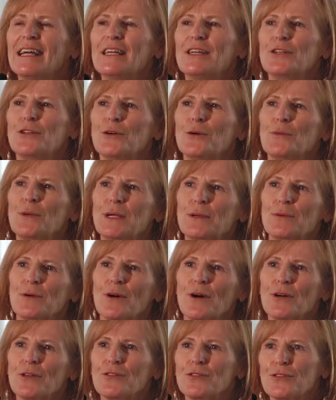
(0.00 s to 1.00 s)
you know, we
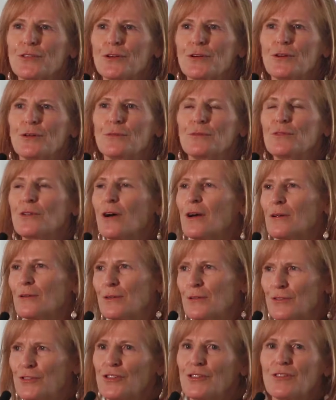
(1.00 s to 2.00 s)
were also
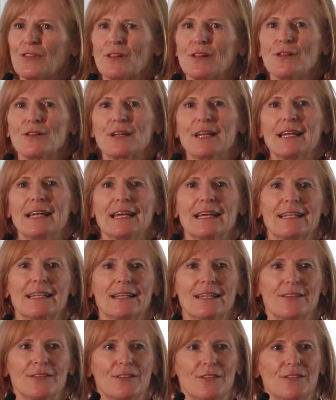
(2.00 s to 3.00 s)
not just looking at
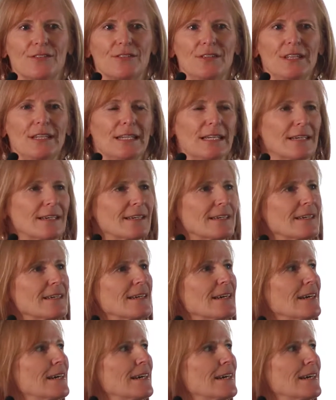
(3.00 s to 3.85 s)
it as a scenic